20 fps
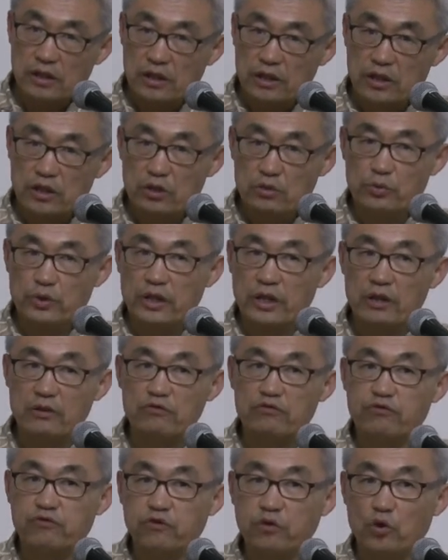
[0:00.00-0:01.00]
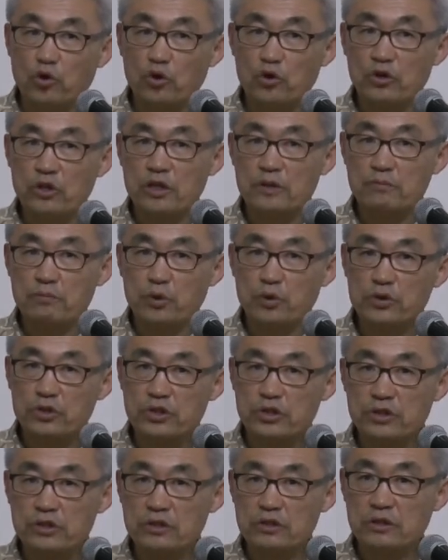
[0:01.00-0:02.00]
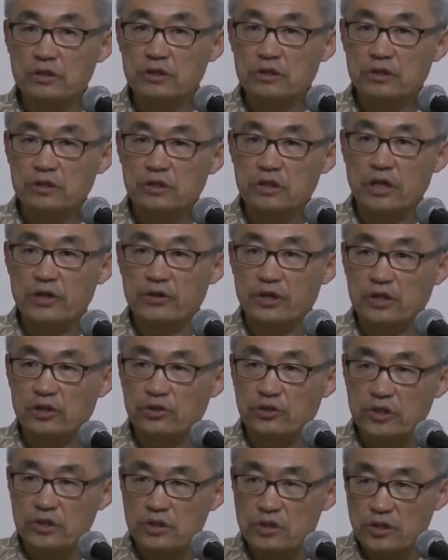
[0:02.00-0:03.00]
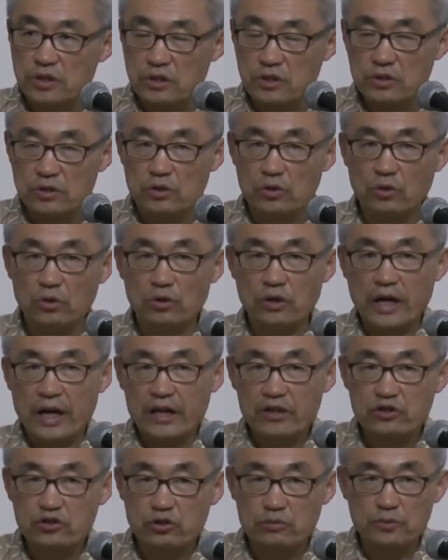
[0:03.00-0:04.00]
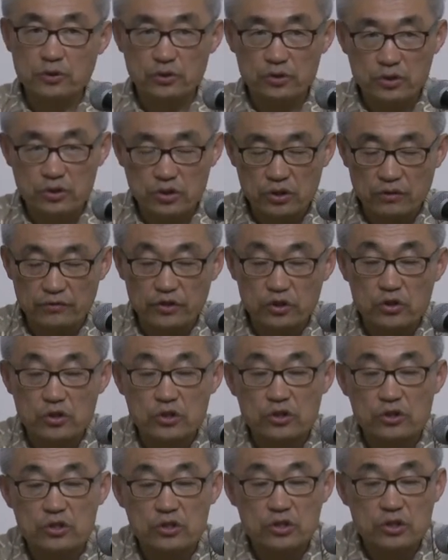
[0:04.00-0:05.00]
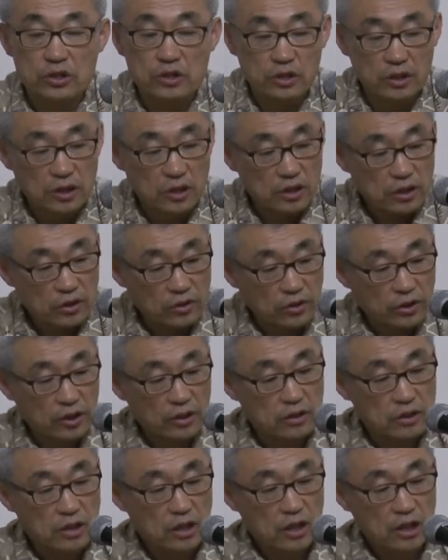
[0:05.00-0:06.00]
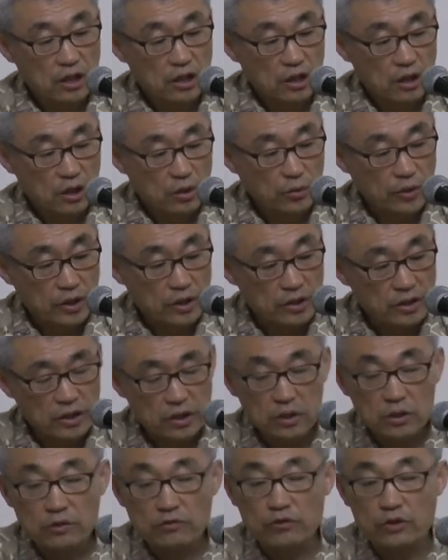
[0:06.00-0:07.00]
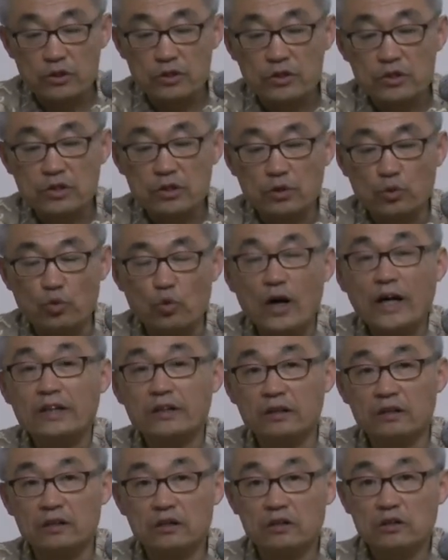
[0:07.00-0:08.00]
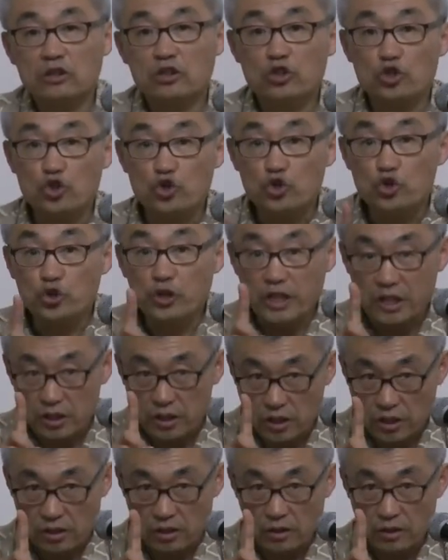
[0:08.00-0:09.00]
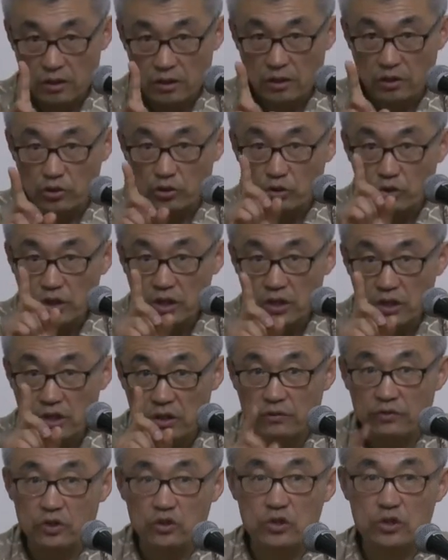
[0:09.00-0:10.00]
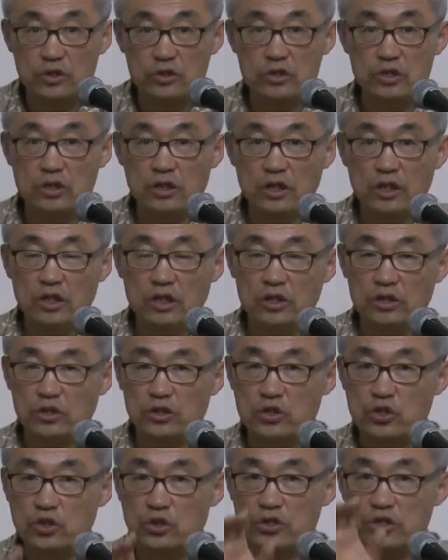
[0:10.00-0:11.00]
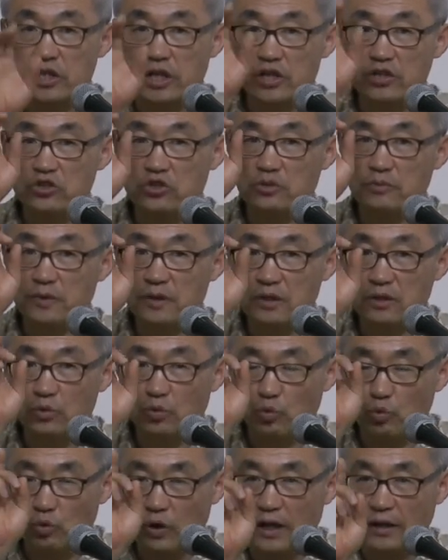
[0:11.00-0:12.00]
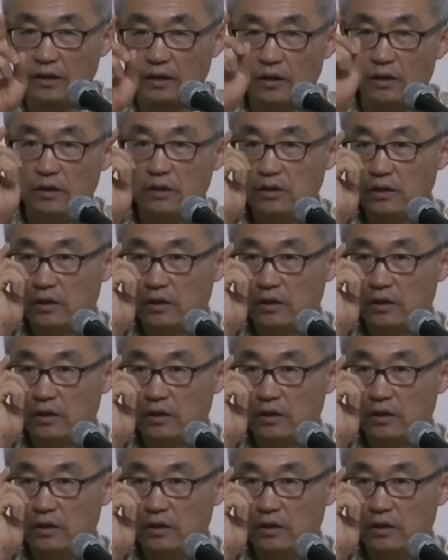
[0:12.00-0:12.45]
Here we have 4 important characteristics or attributes of the church. Okay? What are they? First, one, unity. Unity of the church. The church has to be one.